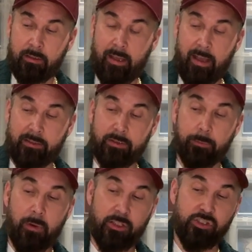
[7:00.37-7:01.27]
as
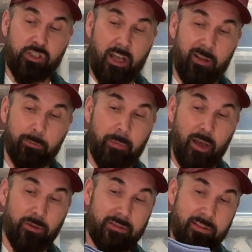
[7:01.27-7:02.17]
much
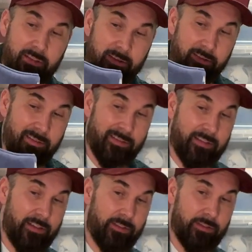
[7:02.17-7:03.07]
about
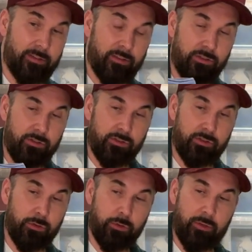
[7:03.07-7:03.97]
this
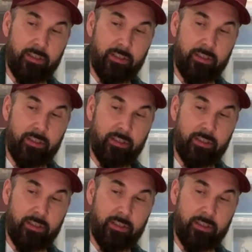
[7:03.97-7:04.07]
shoe,